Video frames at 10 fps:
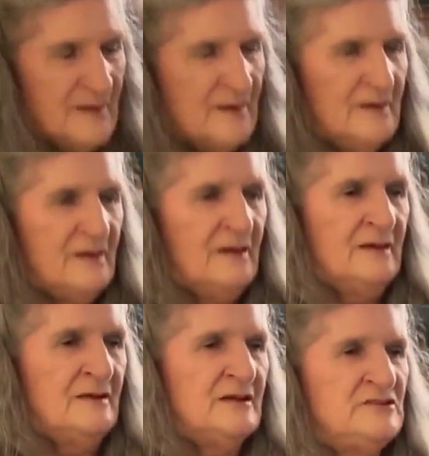medicine.
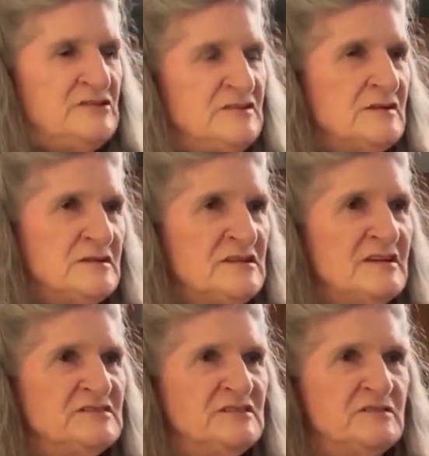Susan
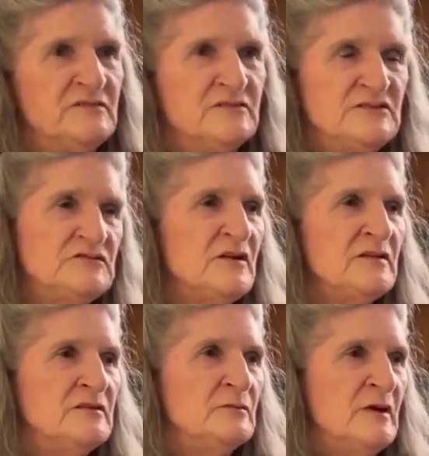Shapiro, W
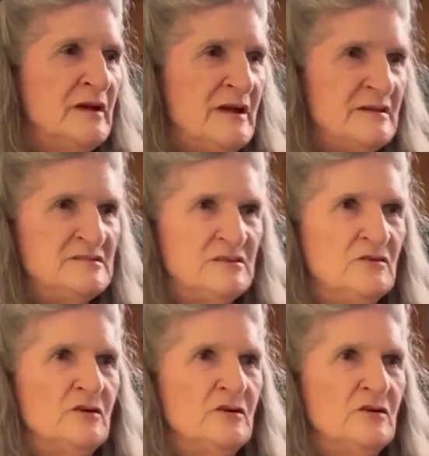G A L, News